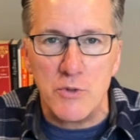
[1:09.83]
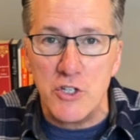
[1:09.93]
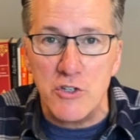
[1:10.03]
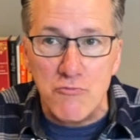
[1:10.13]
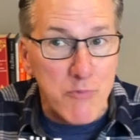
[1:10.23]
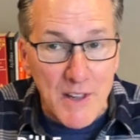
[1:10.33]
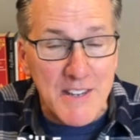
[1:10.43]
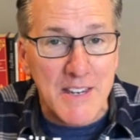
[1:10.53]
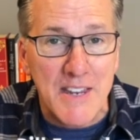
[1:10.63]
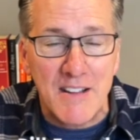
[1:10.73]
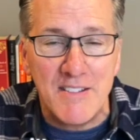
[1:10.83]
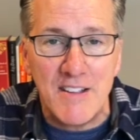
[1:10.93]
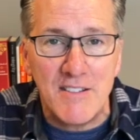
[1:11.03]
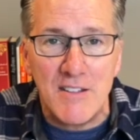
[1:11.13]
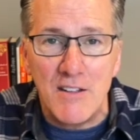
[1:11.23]
which really didn't
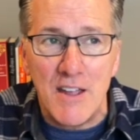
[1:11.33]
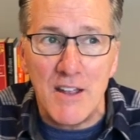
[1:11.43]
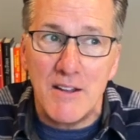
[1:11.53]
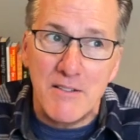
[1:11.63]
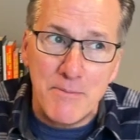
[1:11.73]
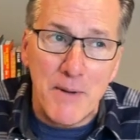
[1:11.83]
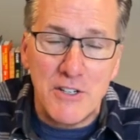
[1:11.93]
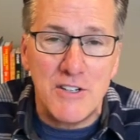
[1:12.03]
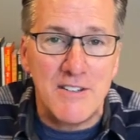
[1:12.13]
exist as much